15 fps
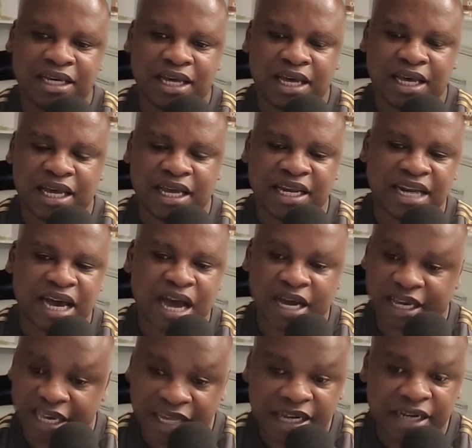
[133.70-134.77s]
And now
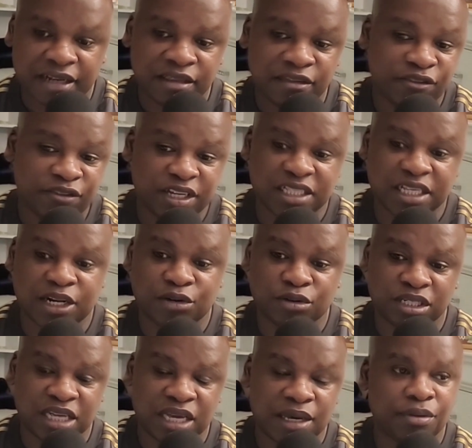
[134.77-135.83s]
again, the fans are not
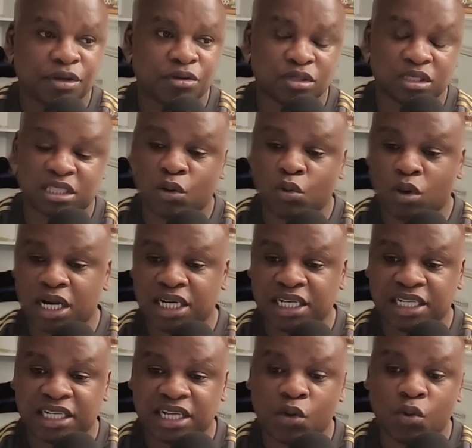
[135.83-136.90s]
happy because they
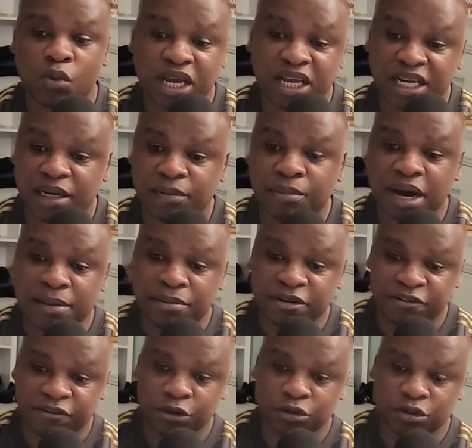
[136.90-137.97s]
wanted a win in
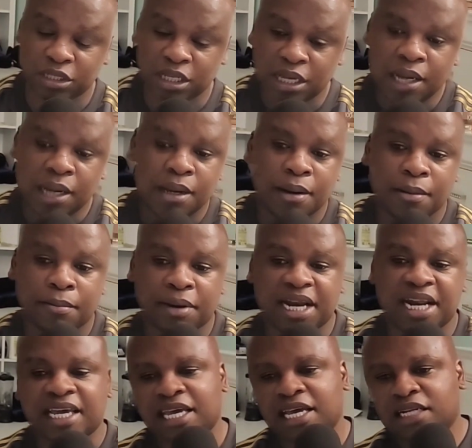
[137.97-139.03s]
Barberfields. But
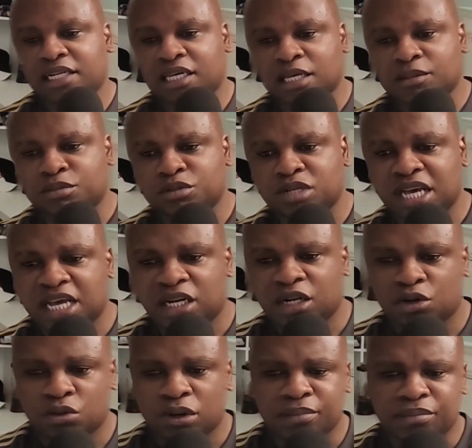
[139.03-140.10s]
again, Caps
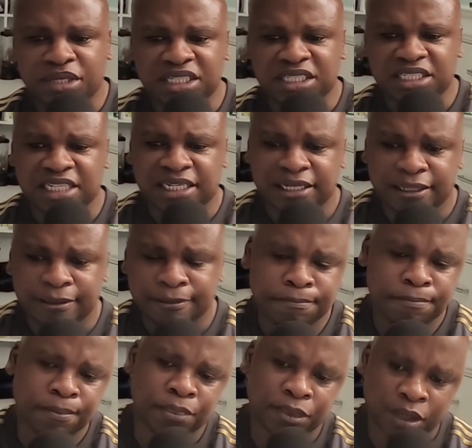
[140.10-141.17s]
United were beaten
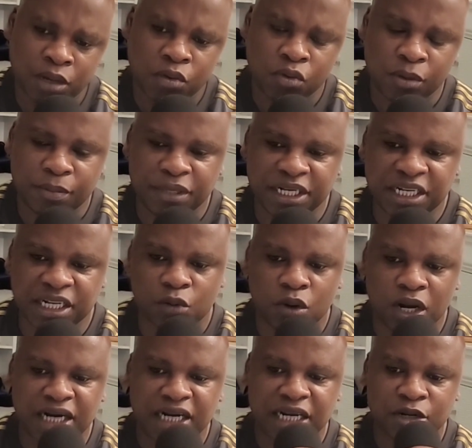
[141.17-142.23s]

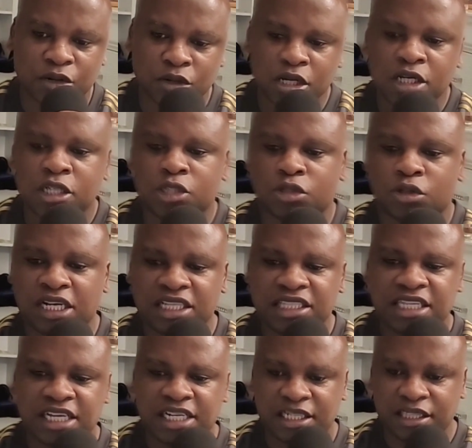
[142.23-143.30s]
1-0. So let's
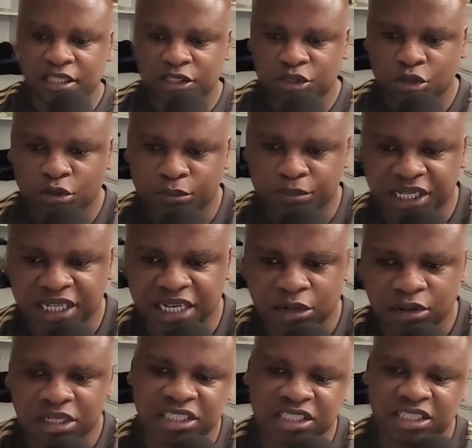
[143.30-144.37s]
get in the topic now.
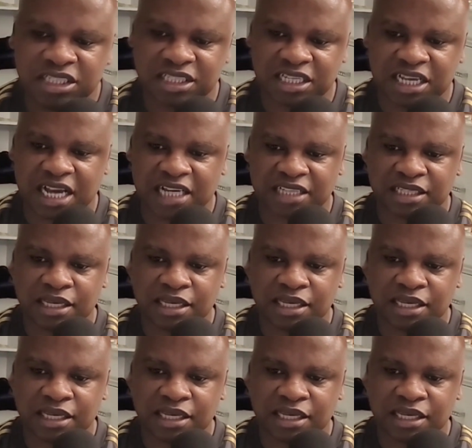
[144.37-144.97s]
Let's discuss.